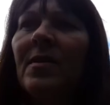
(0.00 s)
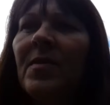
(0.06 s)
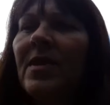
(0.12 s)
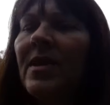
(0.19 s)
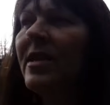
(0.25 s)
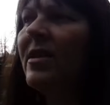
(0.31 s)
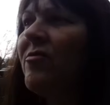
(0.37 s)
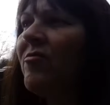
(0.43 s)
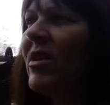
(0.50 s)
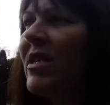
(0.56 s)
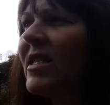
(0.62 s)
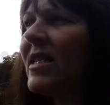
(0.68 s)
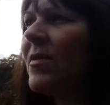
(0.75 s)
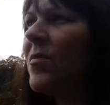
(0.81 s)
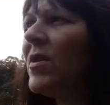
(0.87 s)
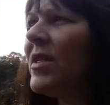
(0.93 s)
But I did read
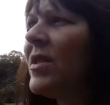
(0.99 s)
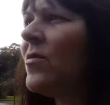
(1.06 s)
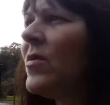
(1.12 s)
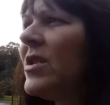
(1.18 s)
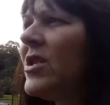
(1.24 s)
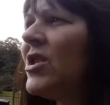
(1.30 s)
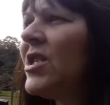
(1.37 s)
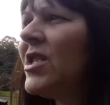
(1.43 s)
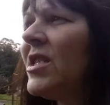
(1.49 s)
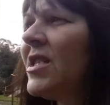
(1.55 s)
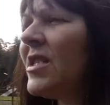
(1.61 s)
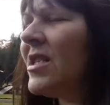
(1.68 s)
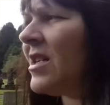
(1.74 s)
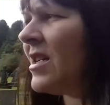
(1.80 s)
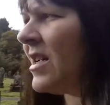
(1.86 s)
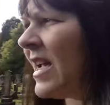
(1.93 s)
somewhere that we're
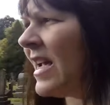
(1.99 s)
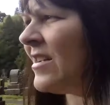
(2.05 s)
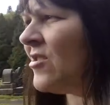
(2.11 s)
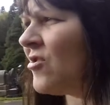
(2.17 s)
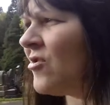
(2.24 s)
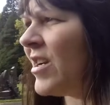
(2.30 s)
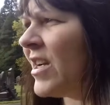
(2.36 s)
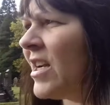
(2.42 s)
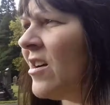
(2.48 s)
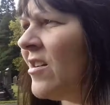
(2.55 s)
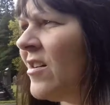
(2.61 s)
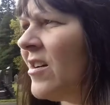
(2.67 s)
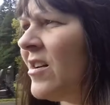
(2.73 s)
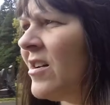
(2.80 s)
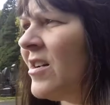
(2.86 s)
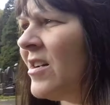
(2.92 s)
just entering
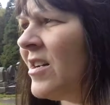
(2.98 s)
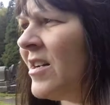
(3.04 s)
a